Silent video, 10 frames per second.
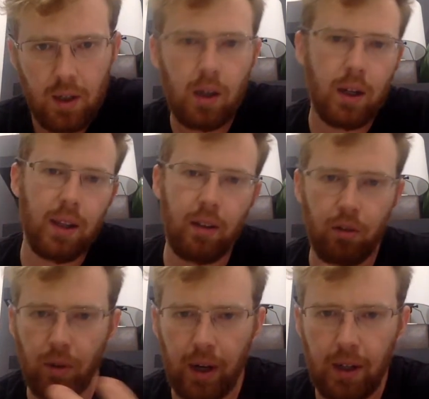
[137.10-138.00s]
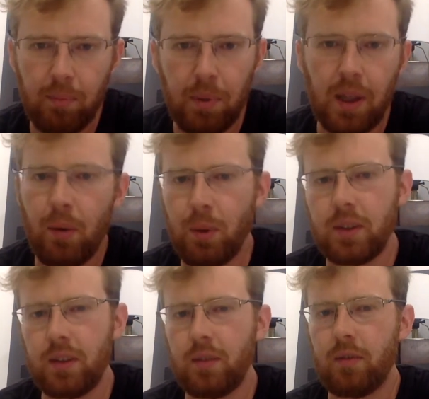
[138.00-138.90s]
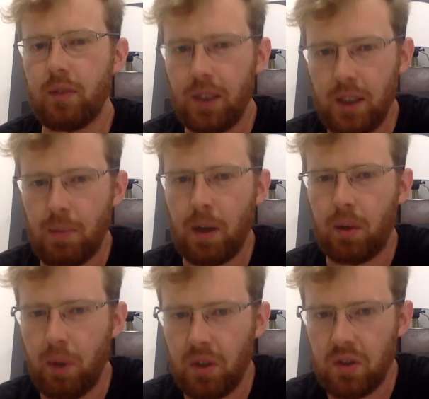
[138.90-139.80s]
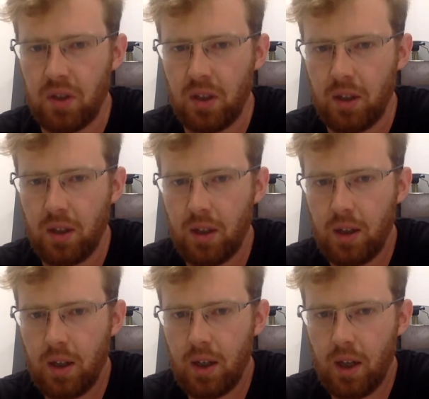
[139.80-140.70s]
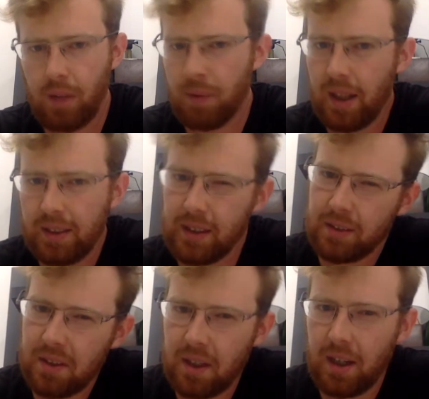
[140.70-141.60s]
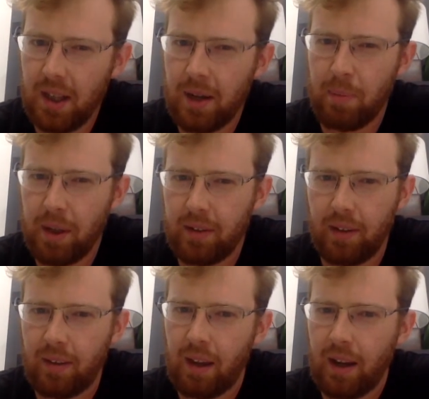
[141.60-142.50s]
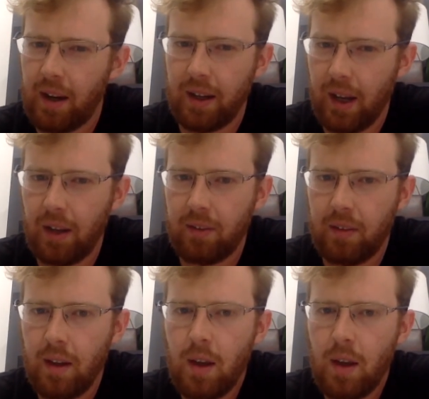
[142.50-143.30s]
Okay, that's great, but that wasn't really my question. I mean, that sounds like a lot of pesticide, I guess.